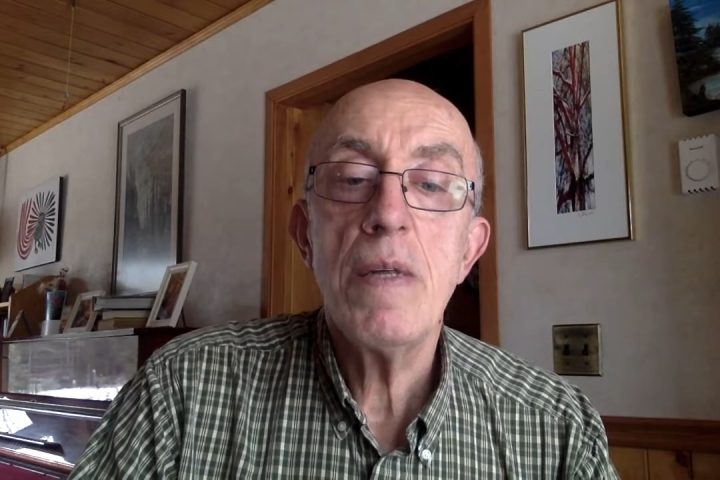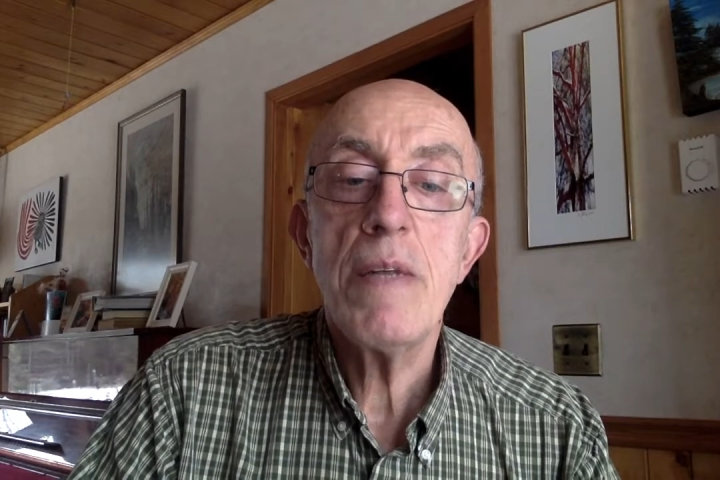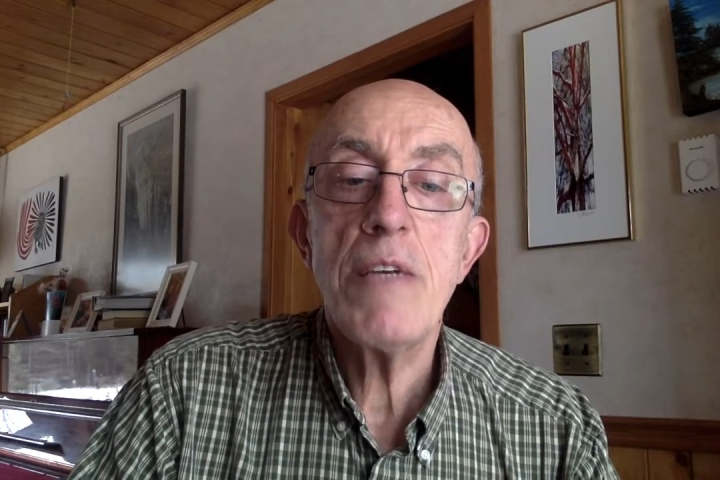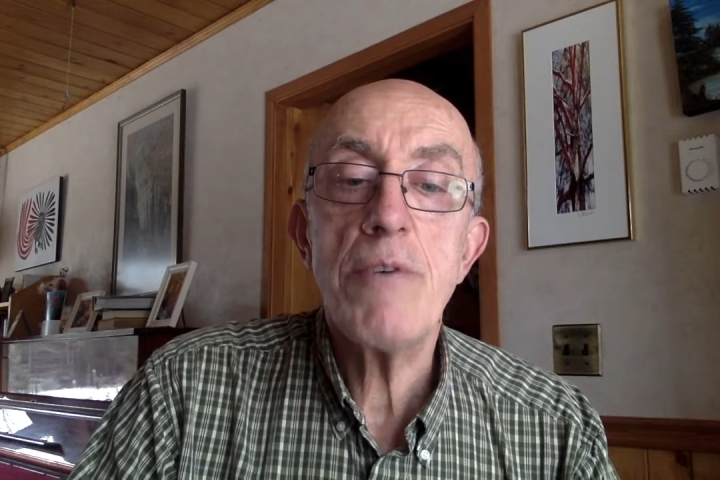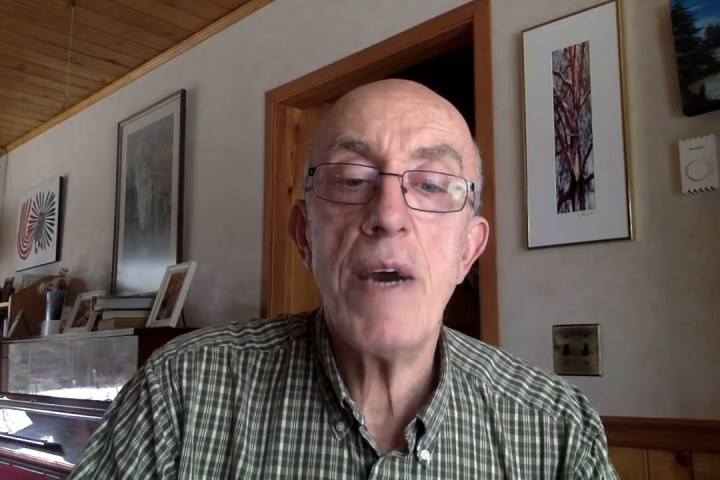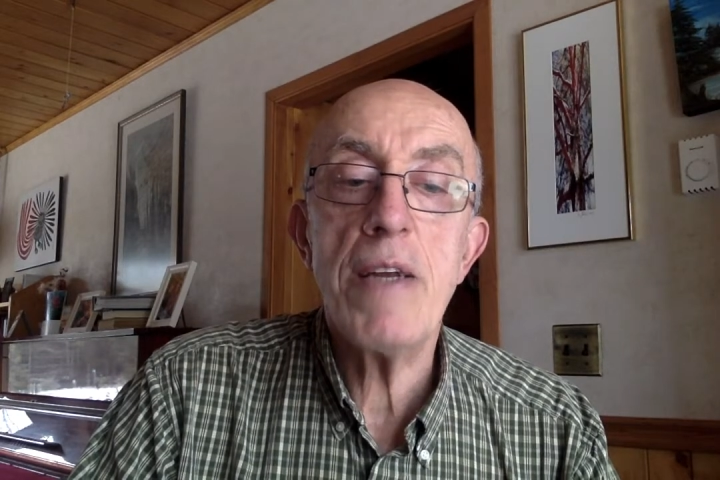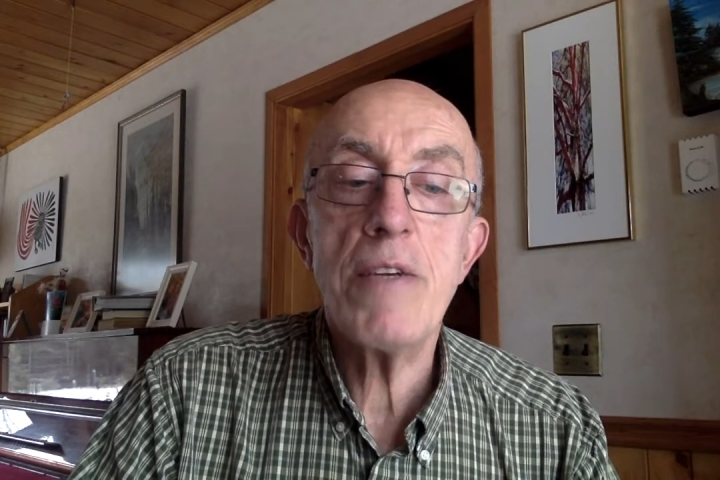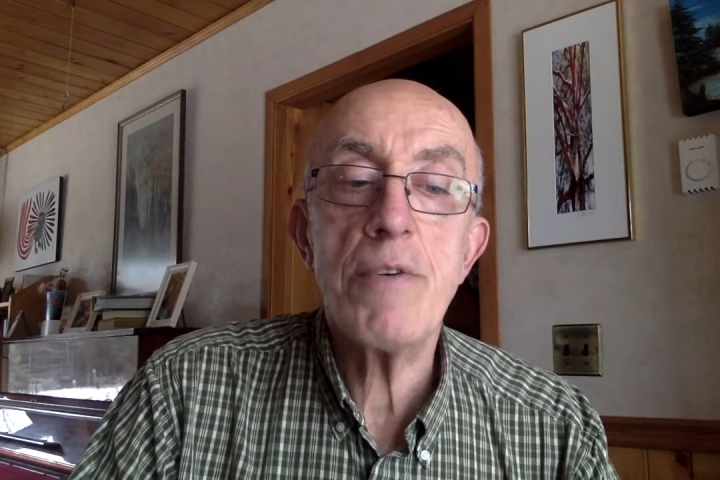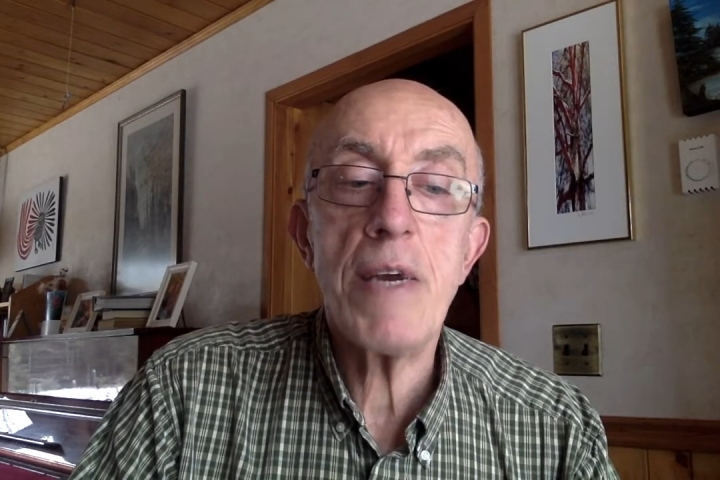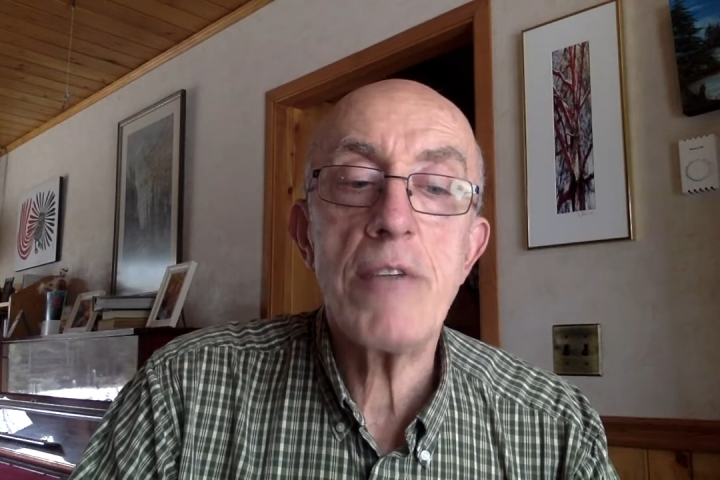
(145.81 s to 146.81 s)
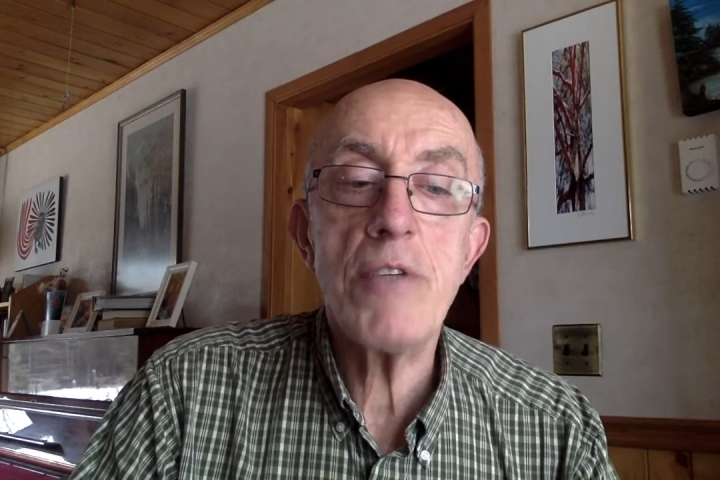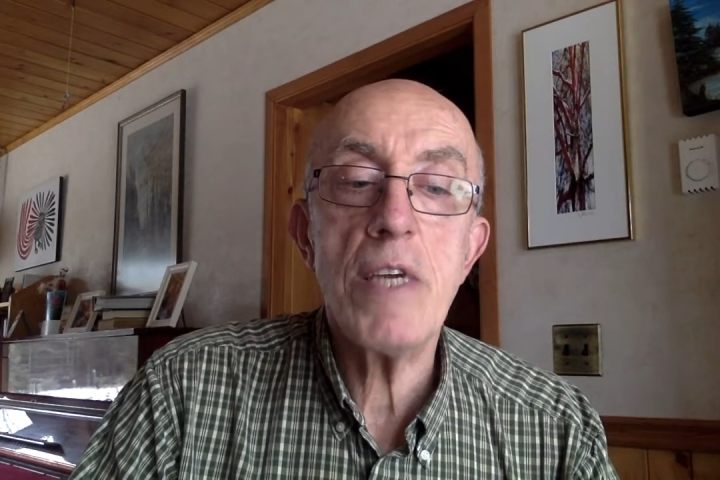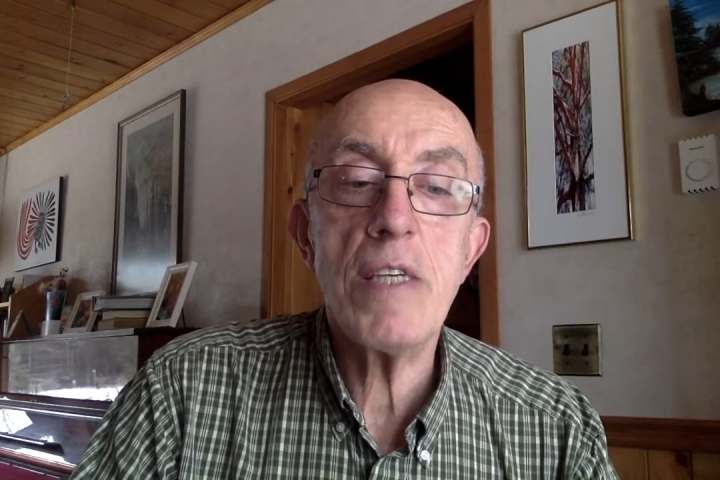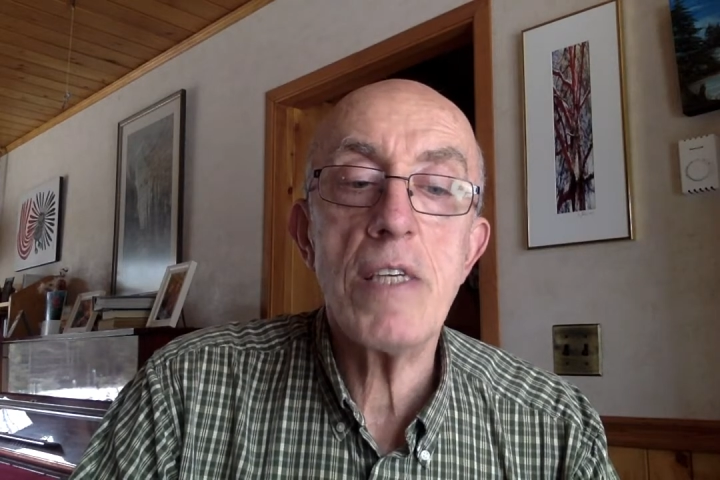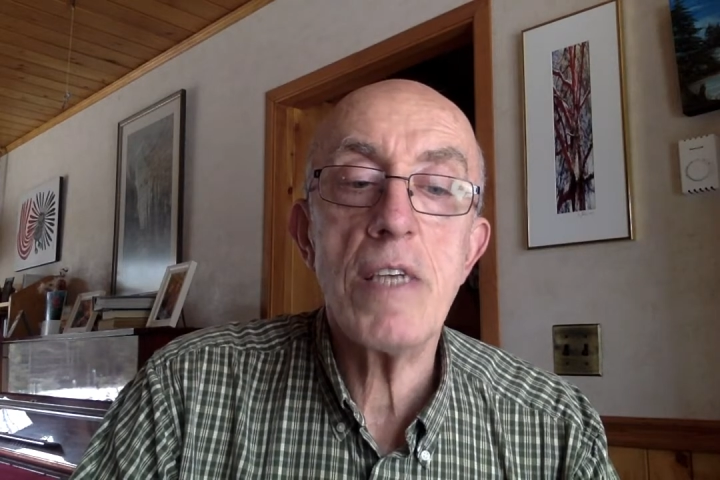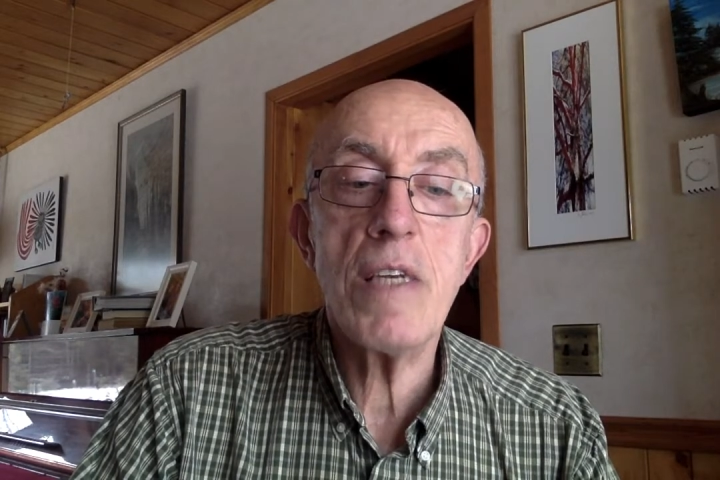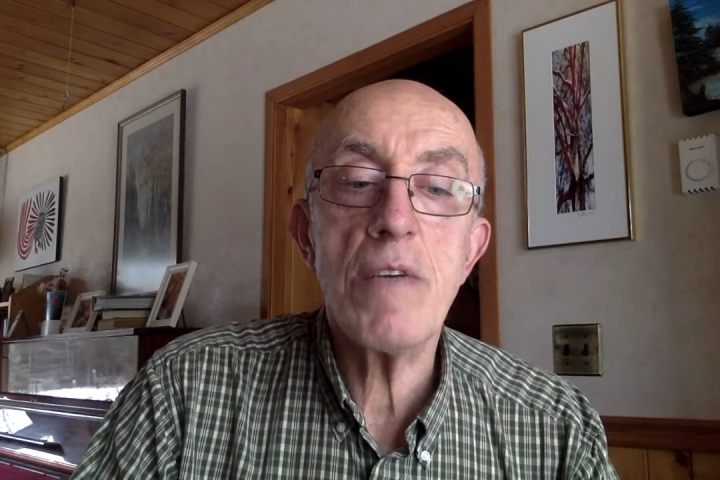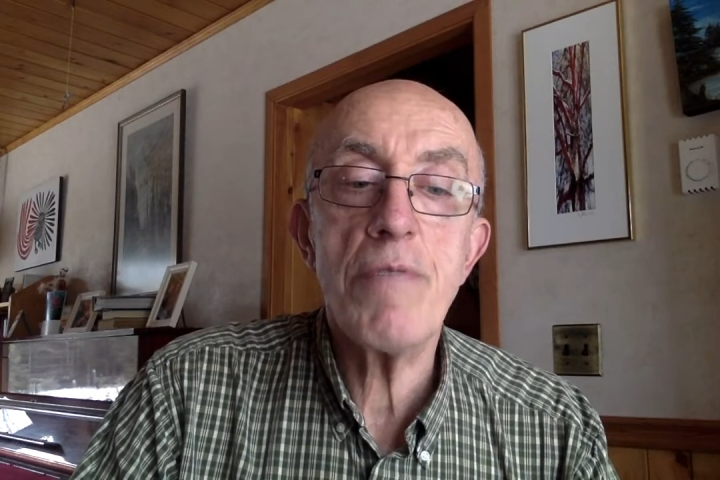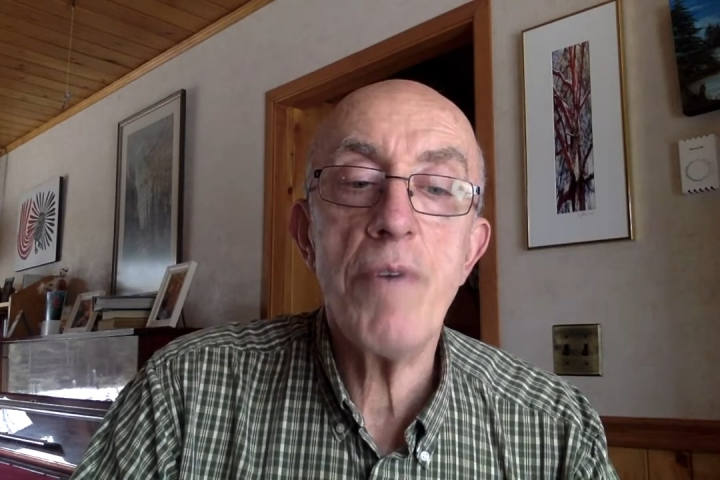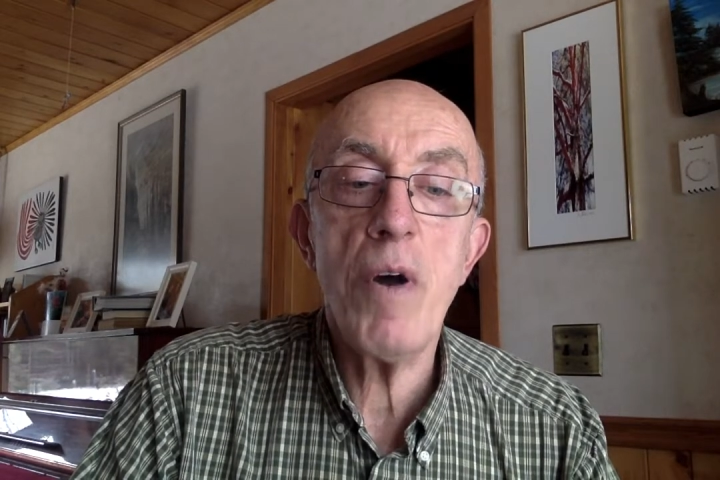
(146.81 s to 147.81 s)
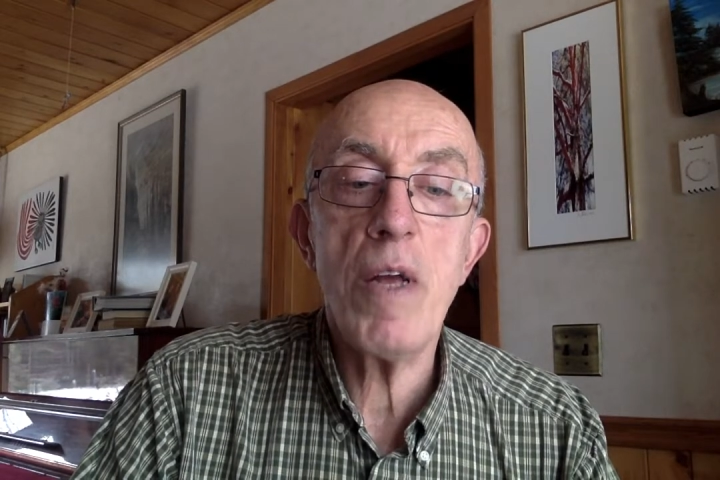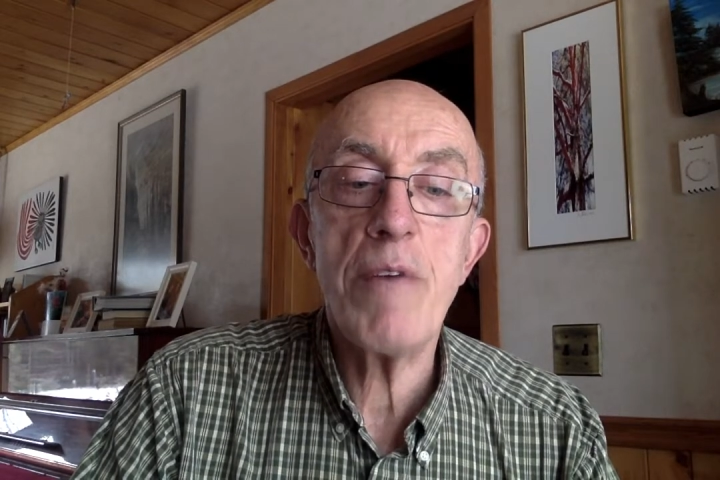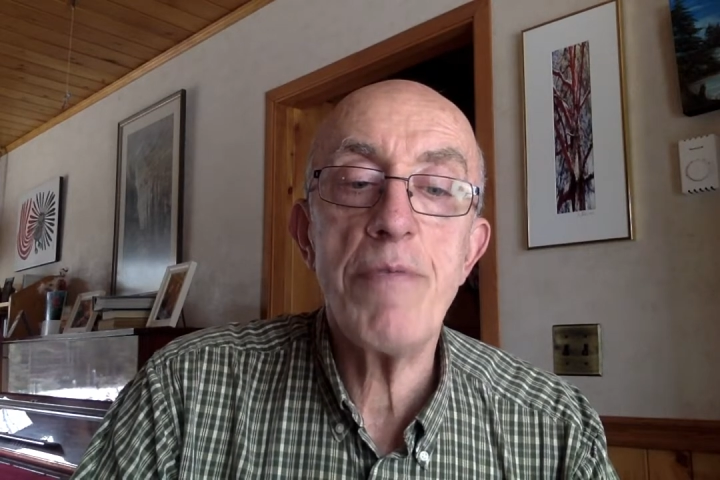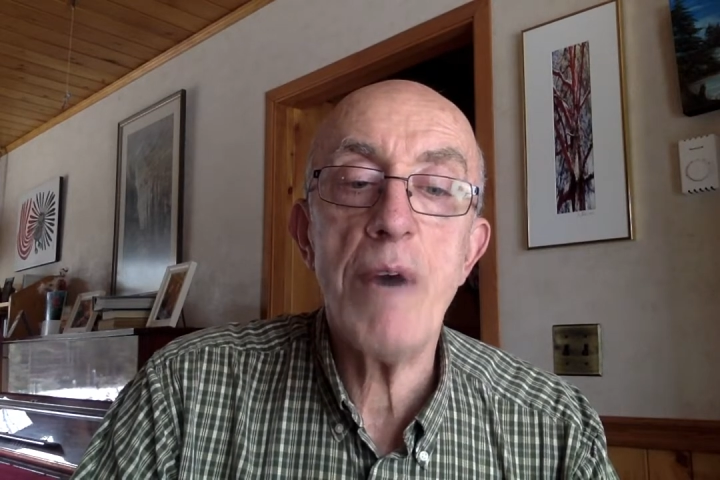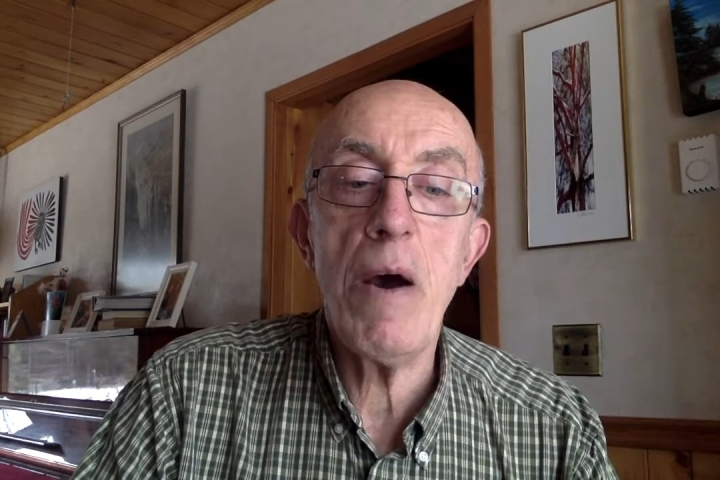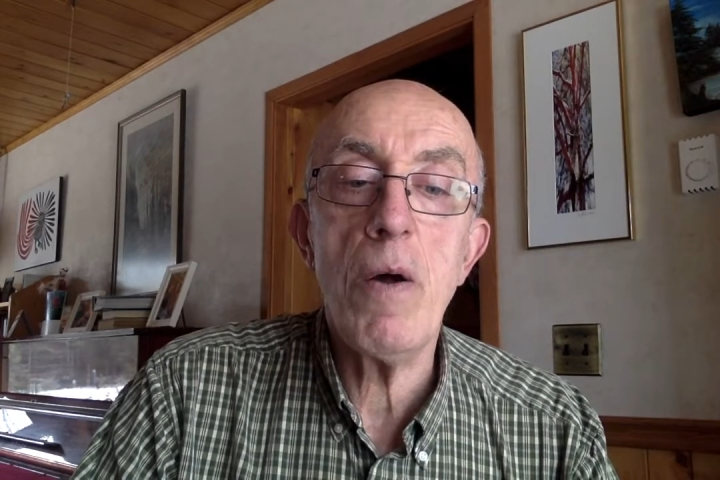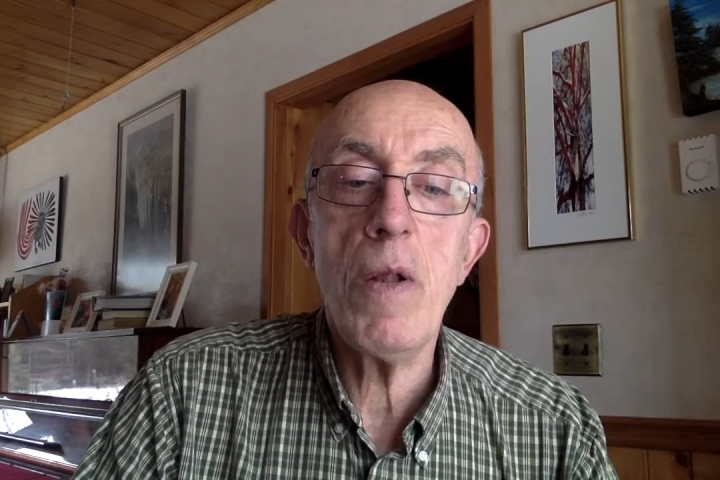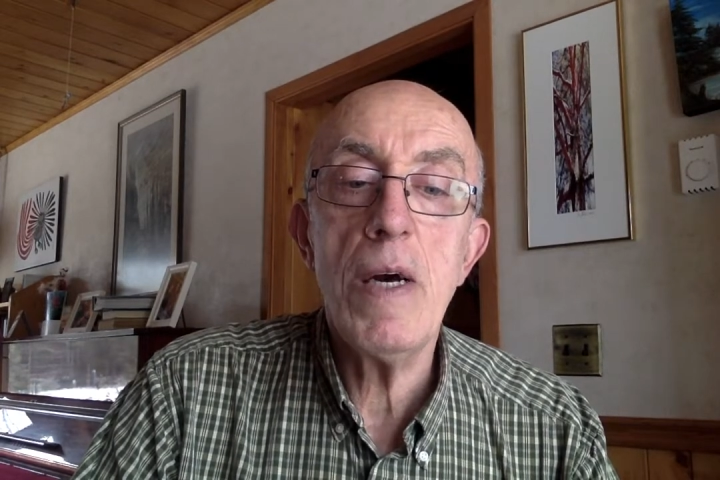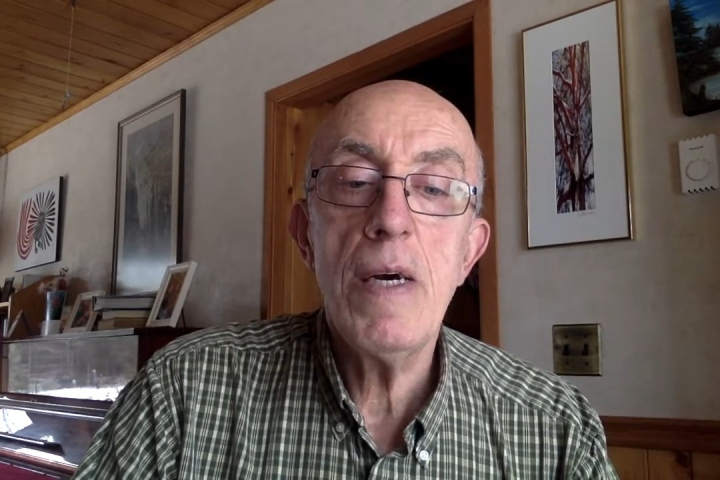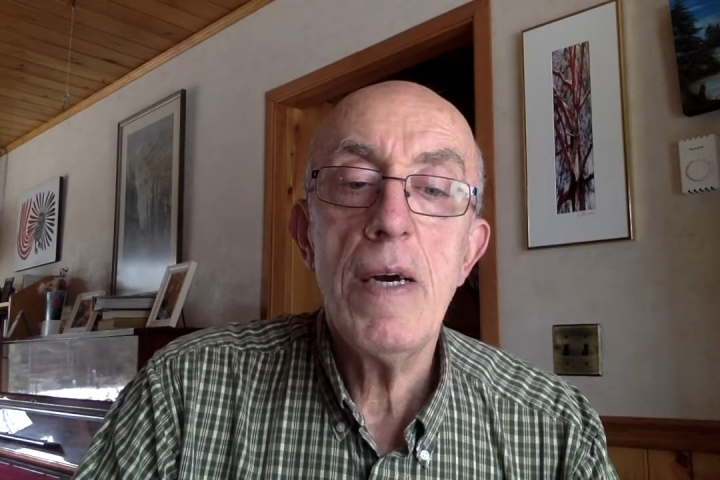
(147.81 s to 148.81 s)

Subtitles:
They try to trick Jesus into falling foul